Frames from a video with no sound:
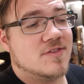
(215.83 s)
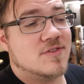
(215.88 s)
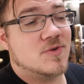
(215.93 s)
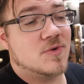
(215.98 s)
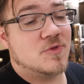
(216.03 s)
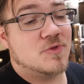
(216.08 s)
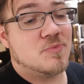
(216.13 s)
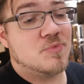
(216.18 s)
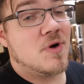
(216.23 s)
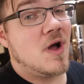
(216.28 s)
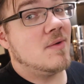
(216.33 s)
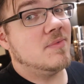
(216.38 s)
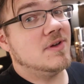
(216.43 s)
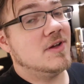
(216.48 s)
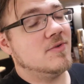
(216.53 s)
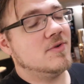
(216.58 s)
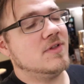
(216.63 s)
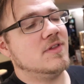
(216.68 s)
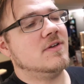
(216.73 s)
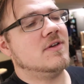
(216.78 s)
And so it's probably
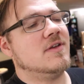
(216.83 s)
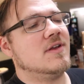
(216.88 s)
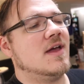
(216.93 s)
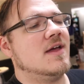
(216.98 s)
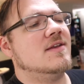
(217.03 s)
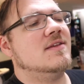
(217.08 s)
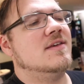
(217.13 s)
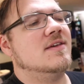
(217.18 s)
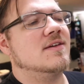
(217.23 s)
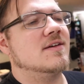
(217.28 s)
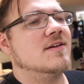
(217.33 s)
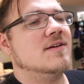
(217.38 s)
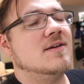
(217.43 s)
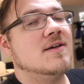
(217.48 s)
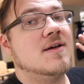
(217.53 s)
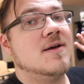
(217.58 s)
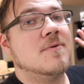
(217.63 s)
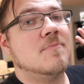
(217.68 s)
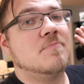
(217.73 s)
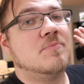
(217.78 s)
a really good idea,
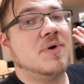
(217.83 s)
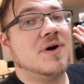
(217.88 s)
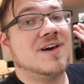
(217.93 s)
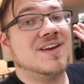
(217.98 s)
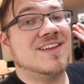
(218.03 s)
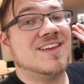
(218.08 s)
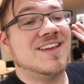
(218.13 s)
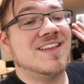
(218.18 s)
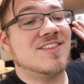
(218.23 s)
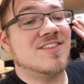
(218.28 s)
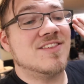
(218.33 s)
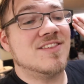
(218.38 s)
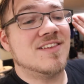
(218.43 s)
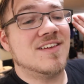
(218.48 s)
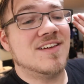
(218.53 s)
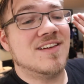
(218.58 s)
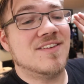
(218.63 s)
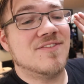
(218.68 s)
but it's